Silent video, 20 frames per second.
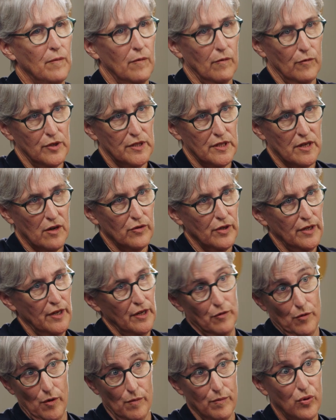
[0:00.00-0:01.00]
resulted
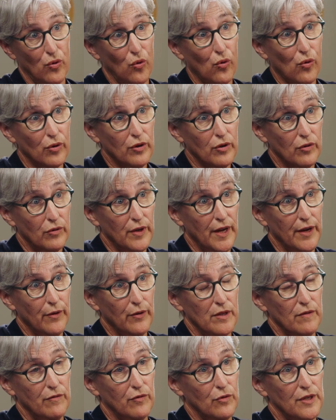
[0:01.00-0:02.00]
in a report called
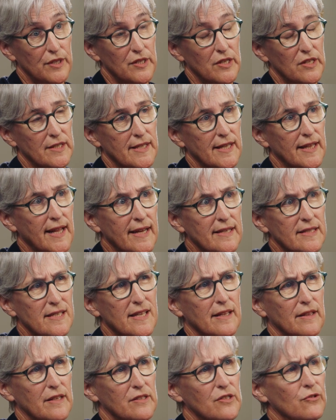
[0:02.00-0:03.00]
Hearing the Voices, and that
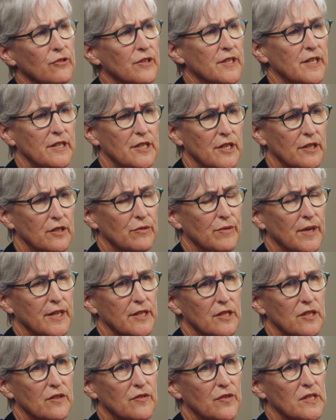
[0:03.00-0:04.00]
set the strategic
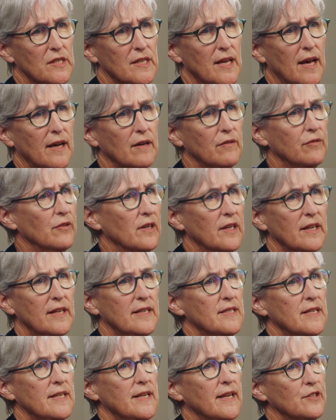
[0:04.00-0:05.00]
directions for SARC for at
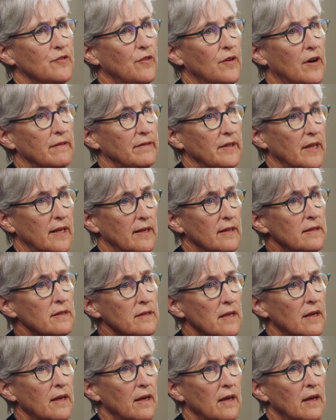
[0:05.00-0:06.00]
least the next 5
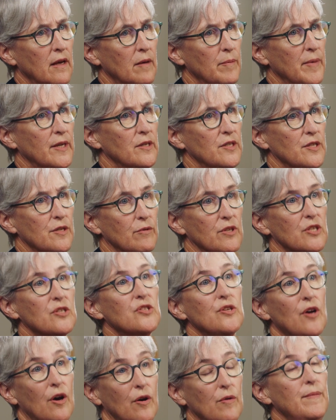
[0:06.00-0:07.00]
years, because there were
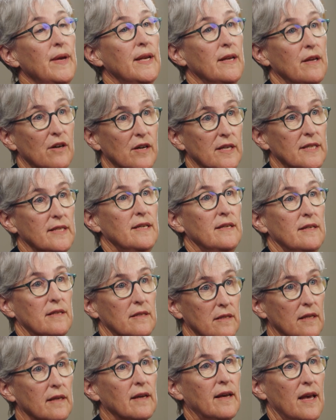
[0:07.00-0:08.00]
so many
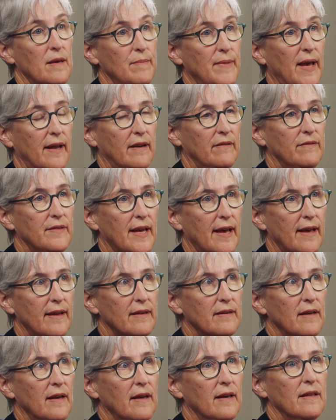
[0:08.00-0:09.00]
ideas that came out of
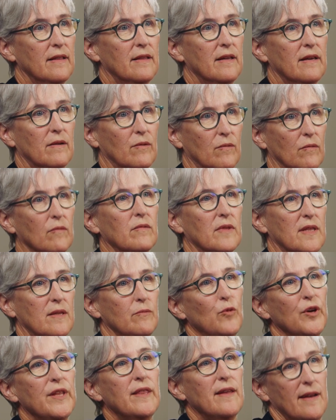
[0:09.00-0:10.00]
that
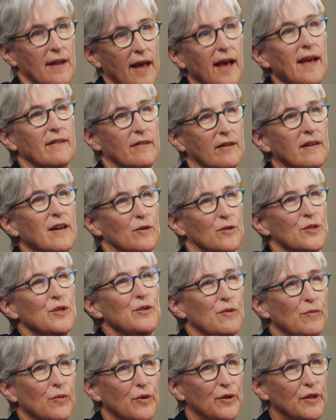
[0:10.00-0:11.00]
we then had to go and do
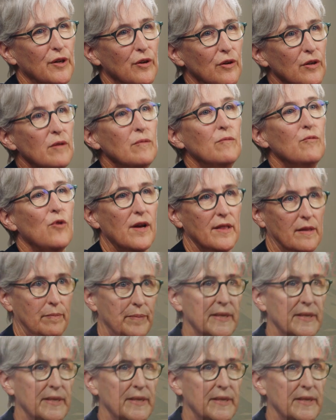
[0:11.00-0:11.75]
the work on and write the